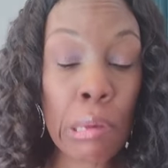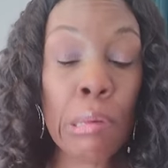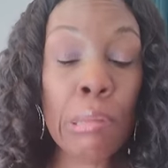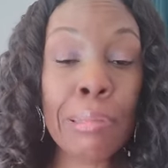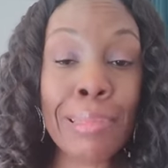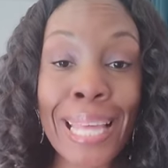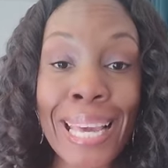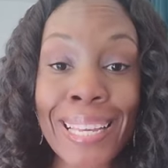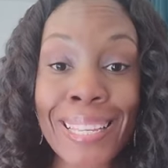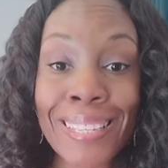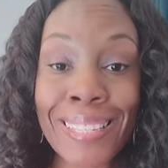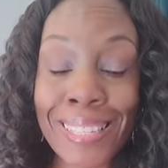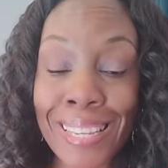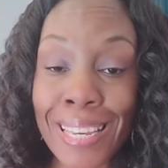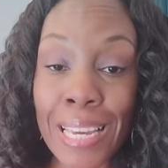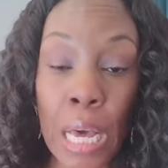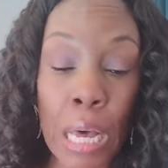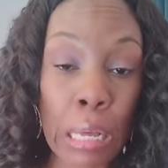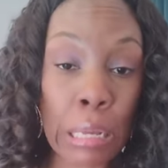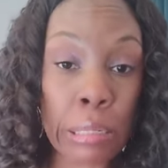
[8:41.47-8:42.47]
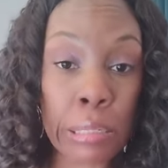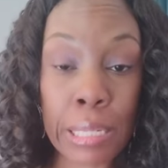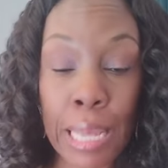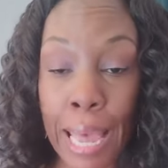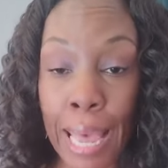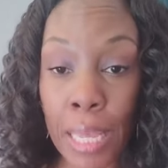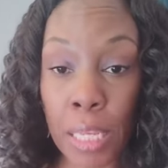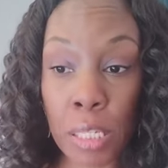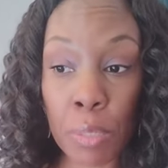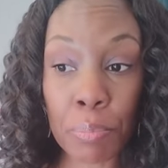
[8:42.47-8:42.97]
they see us
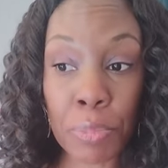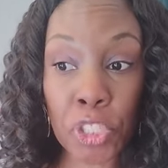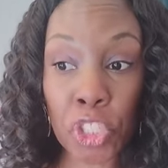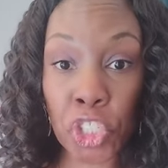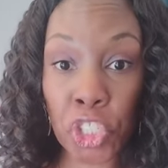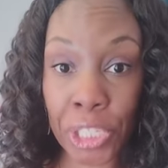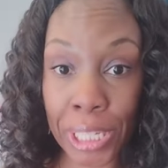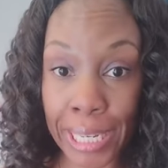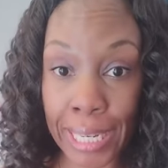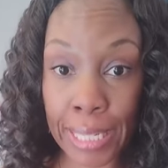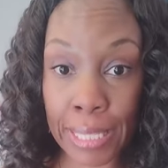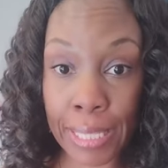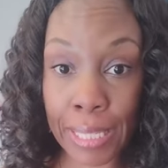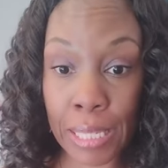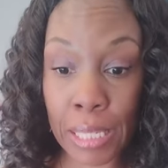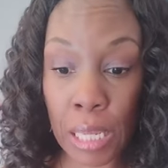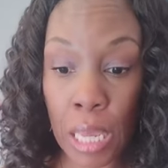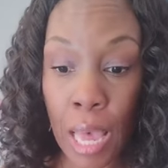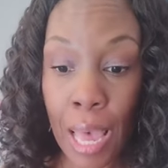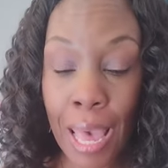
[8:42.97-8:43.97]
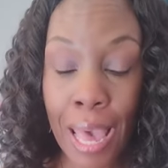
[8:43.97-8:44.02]
as machines.